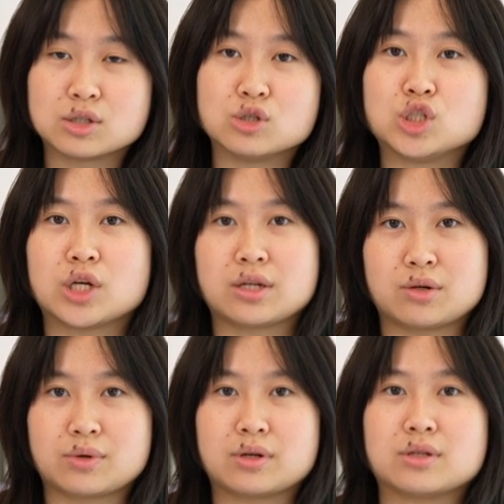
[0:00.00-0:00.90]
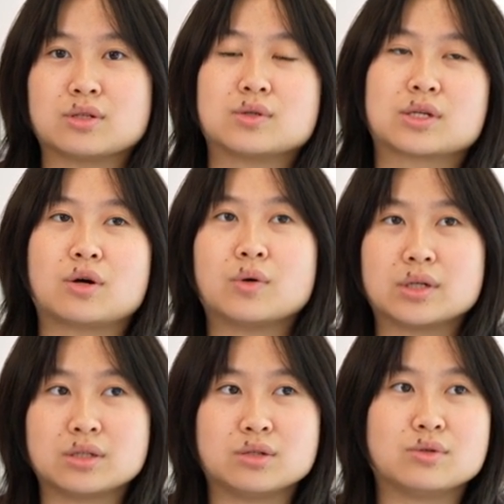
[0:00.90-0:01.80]
into January, so it's like
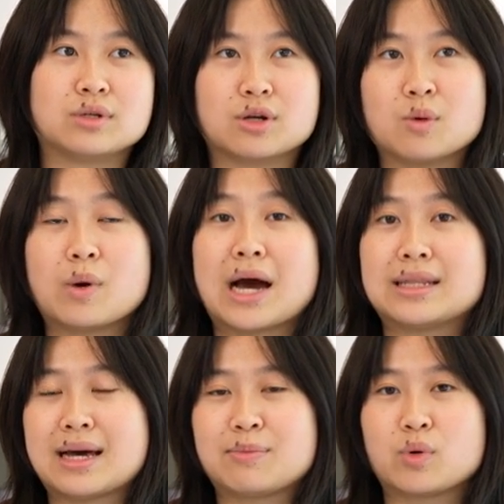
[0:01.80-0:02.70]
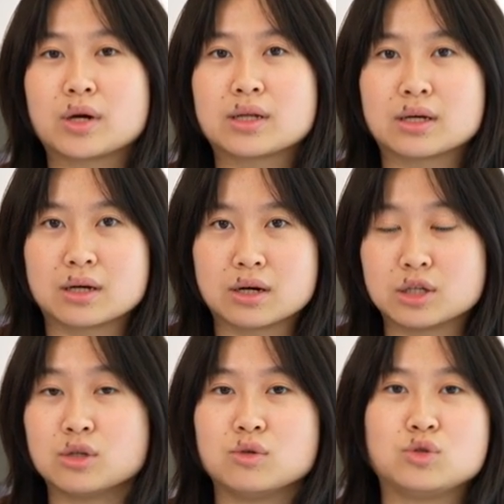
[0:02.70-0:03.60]
already a new year. But at that point, like a
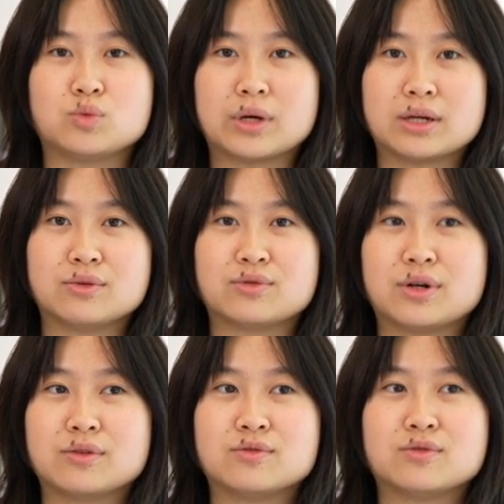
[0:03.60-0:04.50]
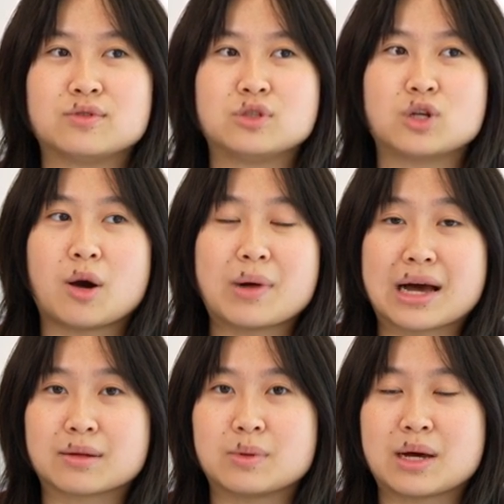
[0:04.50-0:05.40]
huge wave of job
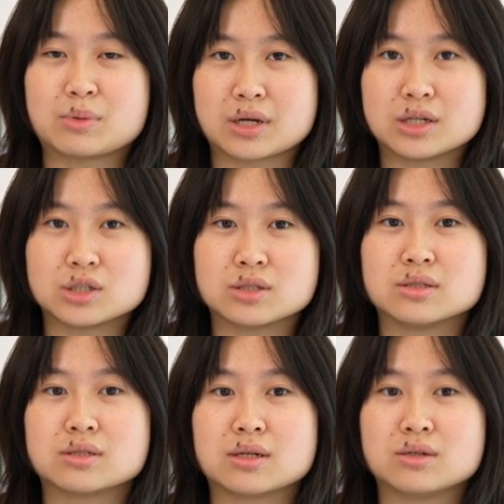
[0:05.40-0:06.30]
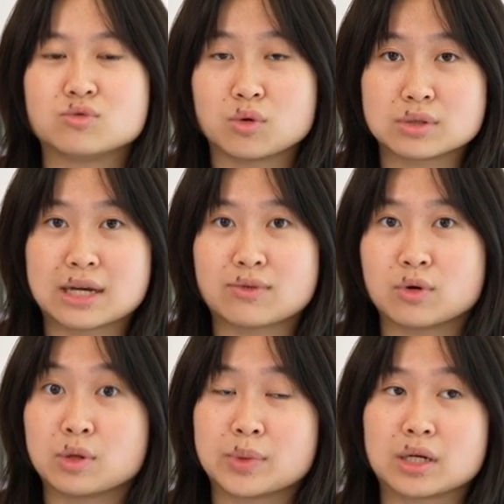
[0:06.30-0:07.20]
applications and roles have
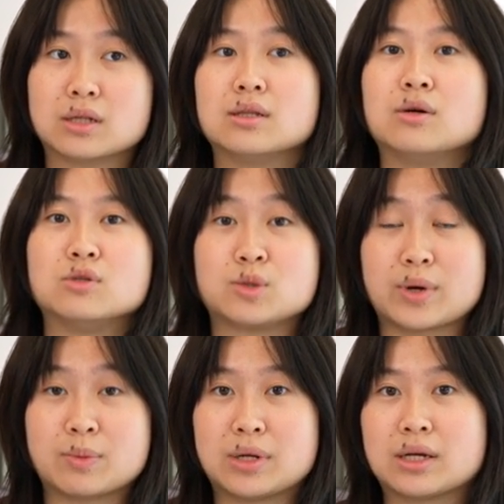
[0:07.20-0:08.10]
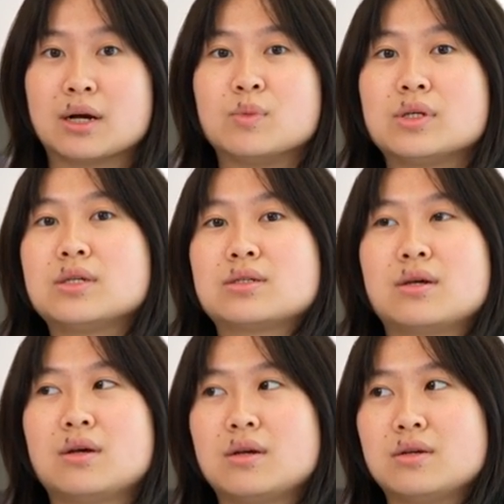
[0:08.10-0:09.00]
already been closed by many companies.
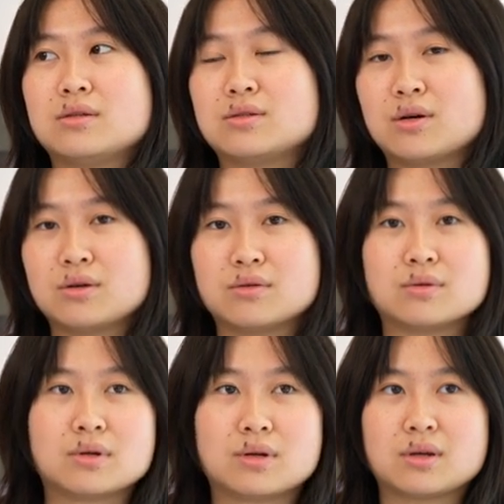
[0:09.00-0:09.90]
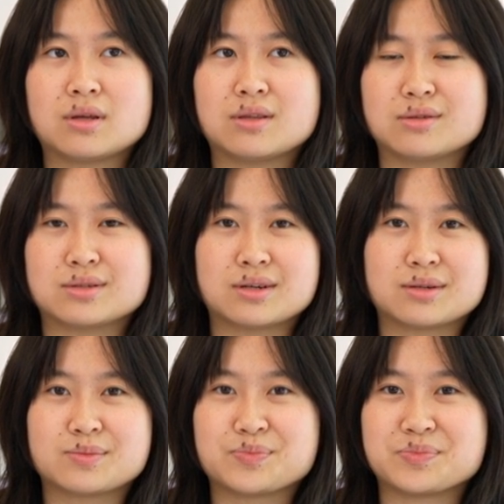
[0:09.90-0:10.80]
So there's
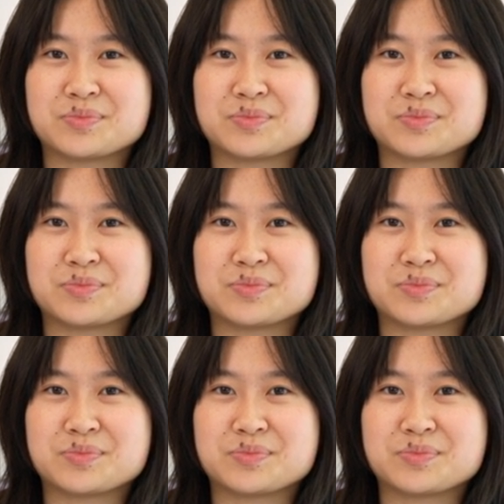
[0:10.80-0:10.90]
that.